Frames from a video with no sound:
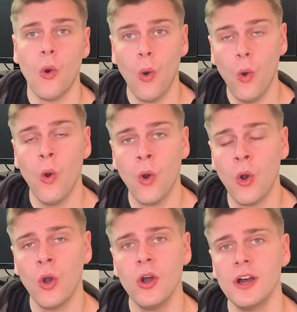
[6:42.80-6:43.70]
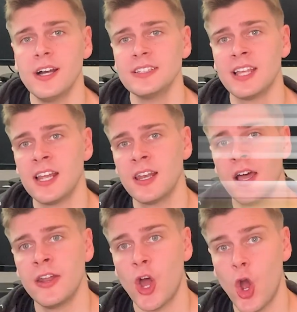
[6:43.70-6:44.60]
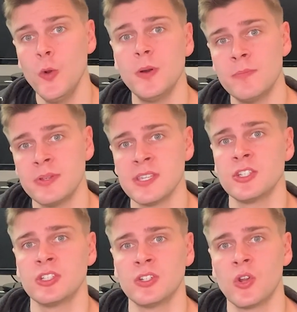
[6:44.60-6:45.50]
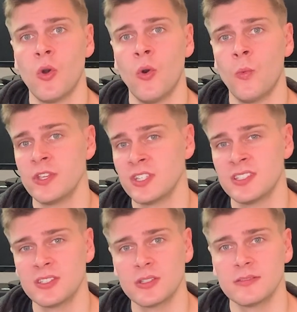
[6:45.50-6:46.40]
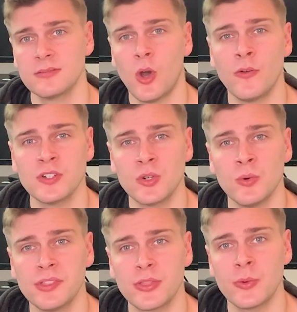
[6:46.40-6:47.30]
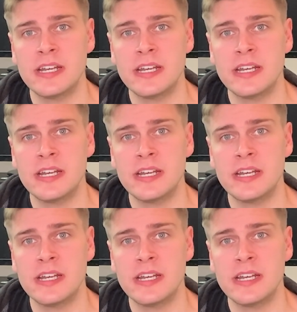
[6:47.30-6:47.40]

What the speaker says: or they learn open position, which is often called 3